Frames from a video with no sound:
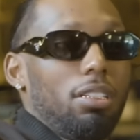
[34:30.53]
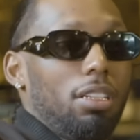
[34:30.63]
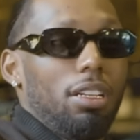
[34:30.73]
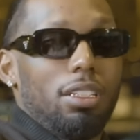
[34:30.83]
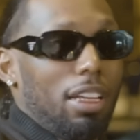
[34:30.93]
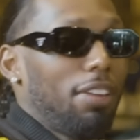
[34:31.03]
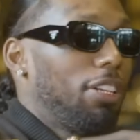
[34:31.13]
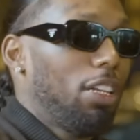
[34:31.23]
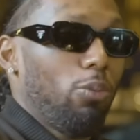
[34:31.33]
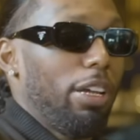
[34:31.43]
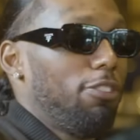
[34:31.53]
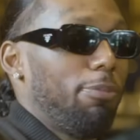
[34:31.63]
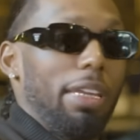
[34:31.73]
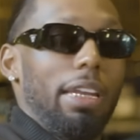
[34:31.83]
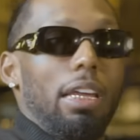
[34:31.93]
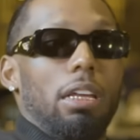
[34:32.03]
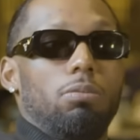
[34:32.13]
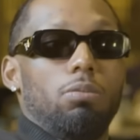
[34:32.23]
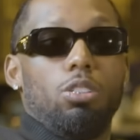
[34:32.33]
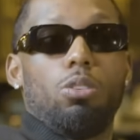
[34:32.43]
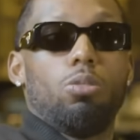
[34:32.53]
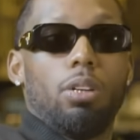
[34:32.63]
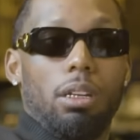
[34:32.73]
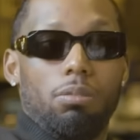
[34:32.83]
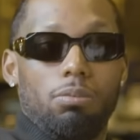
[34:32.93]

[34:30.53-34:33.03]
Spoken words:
and they're just having their way with me and that, you called it?